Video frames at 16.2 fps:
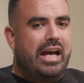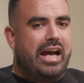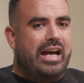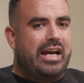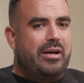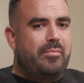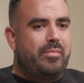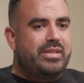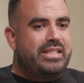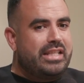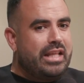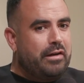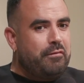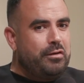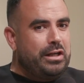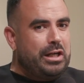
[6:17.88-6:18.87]
Did
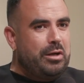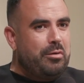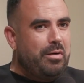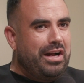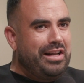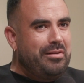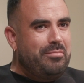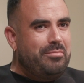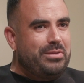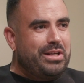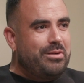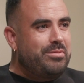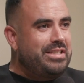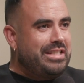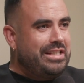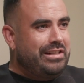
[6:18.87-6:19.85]
that for a little while, but I
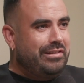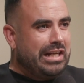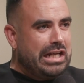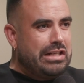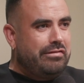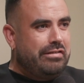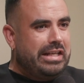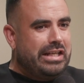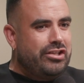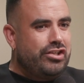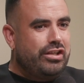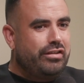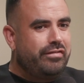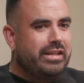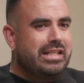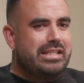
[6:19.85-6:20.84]
was still kind of itchy
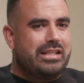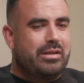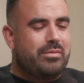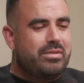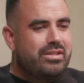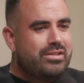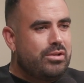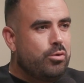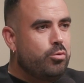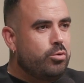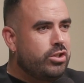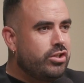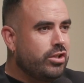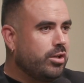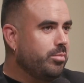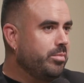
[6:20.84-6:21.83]
feet and I was so
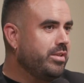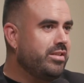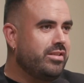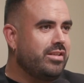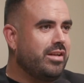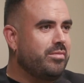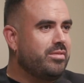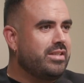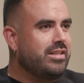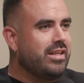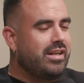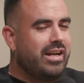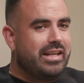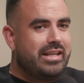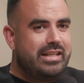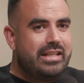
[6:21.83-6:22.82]
determined. I said,
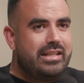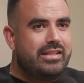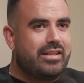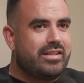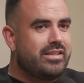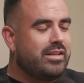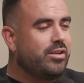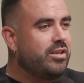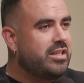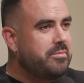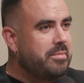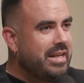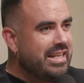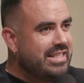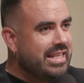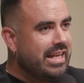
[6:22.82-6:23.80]
I'm going to
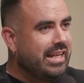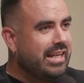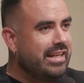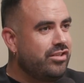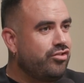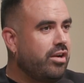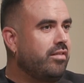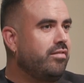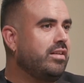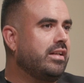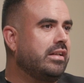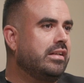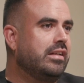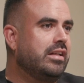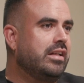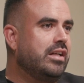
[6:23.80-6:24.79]
spend a decade
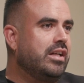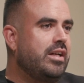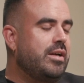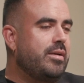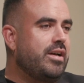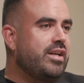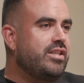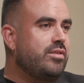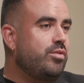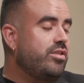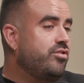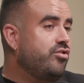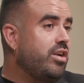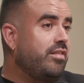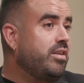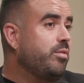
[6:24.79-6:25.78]
traveling
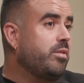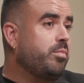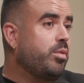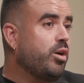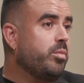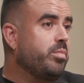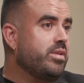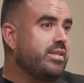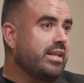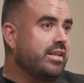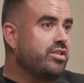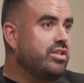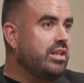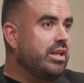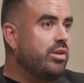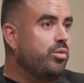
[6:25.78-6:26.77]
with purpose,
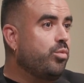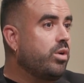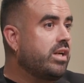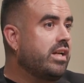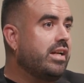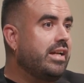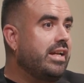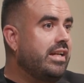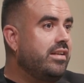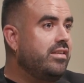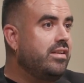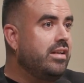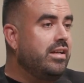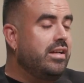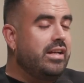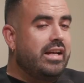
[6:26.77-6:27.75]
actually, and working in
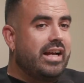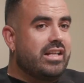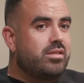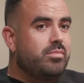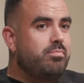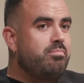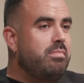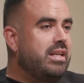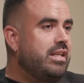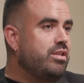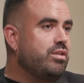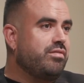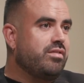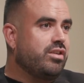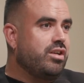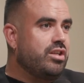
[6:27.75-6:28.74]
as many
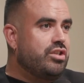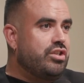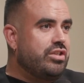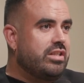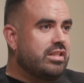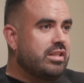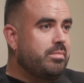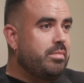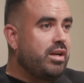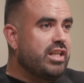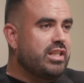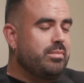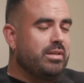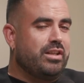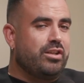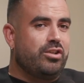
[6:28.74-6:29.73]
different cultures as I
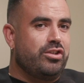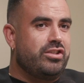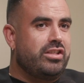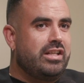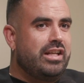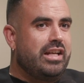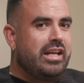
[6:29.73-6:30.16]
possibly could.